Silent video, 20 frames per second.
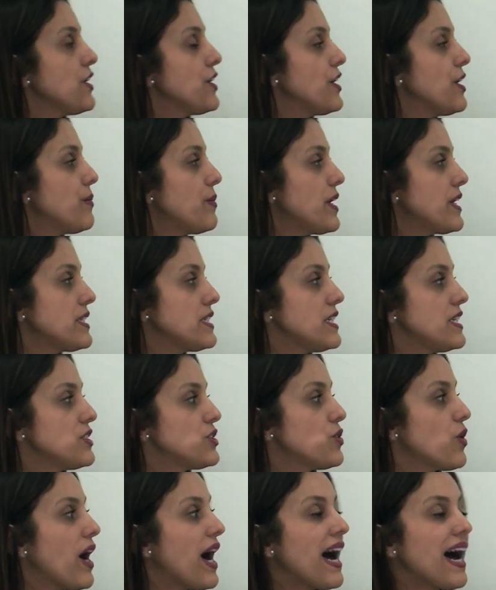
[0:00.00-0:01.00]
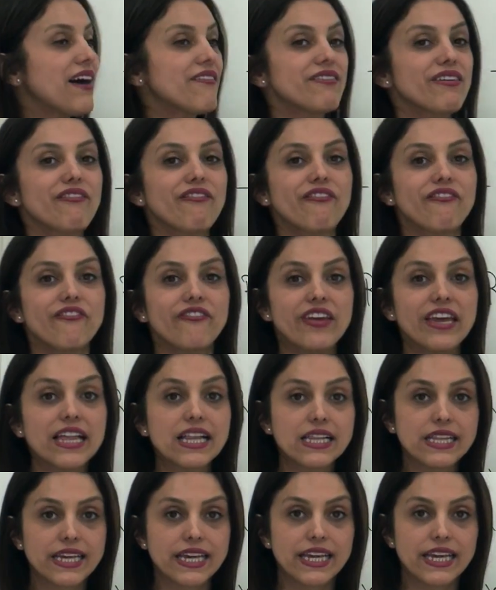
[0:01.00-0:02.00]
you might need to have a
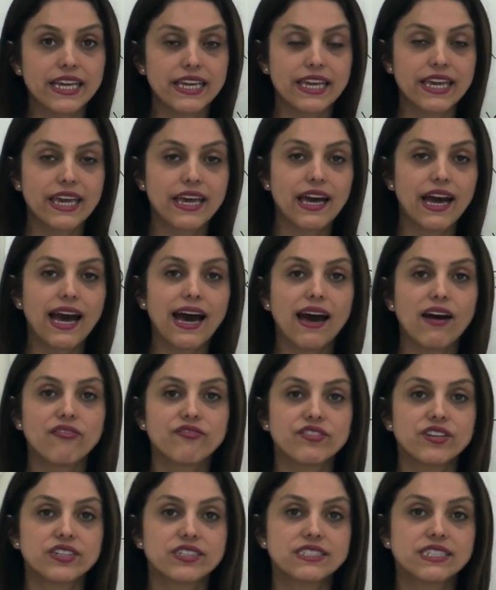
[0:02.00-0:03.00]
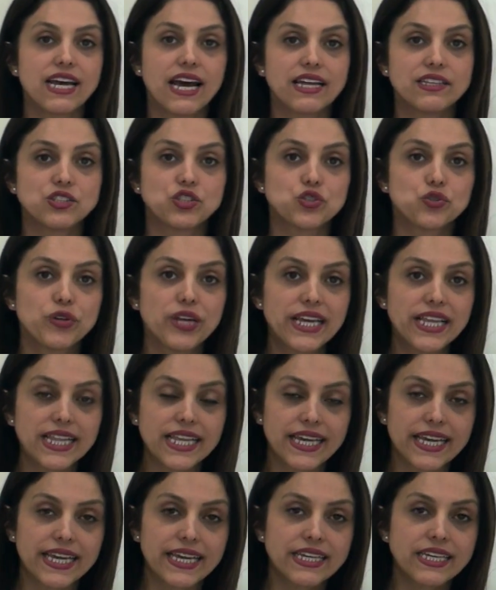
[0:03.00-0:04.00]
filling after that
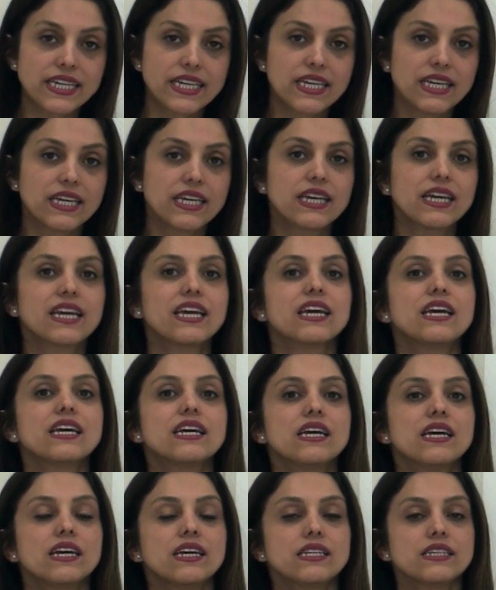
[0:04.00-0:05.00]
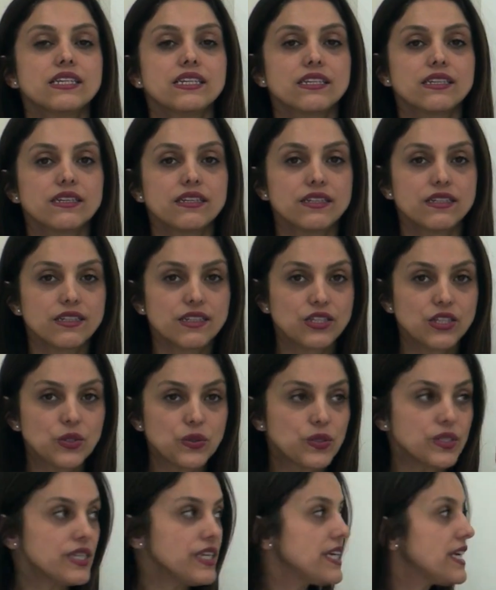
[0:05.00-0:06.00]
drilling.
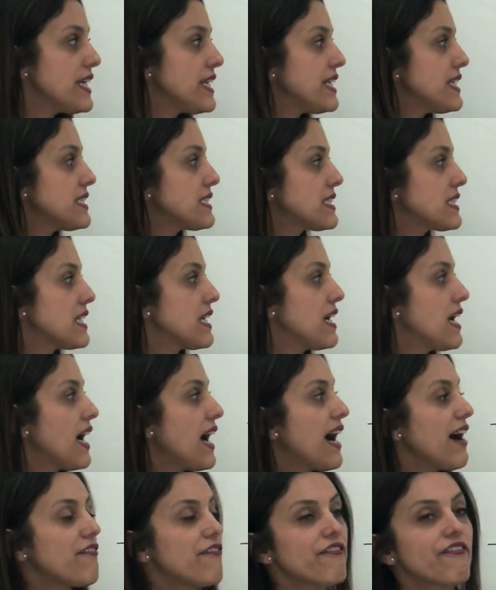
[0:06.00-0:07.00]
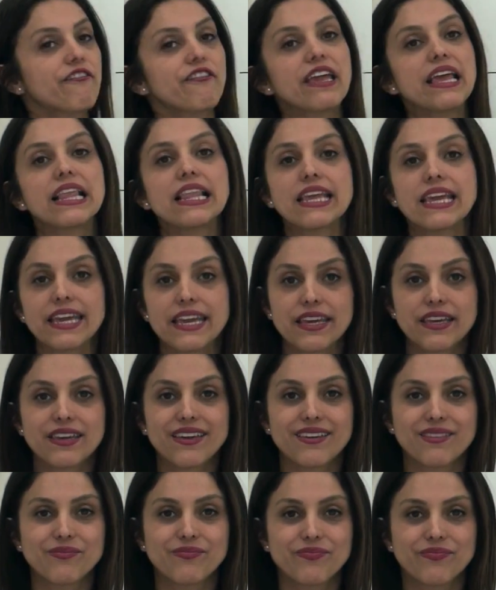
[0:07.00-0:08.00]
You need a filling
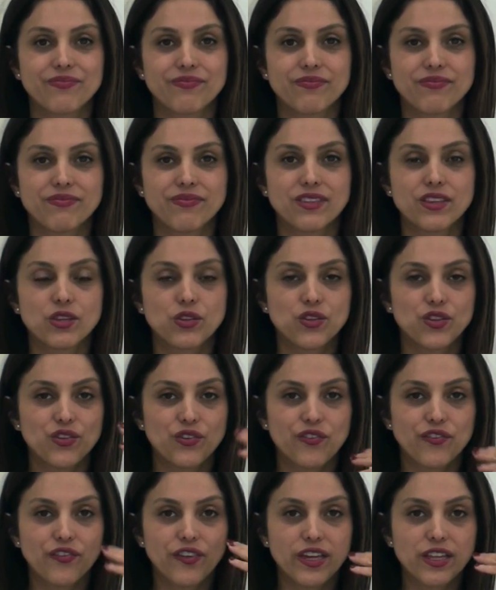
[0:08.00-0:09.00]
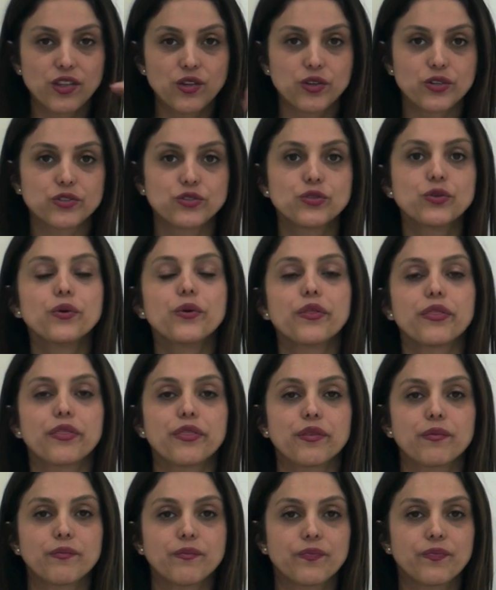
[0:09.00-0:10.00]
to feel your
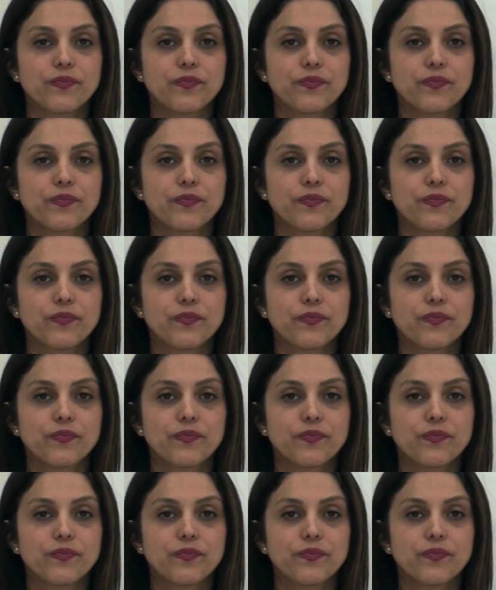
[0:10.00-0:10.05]
tooth.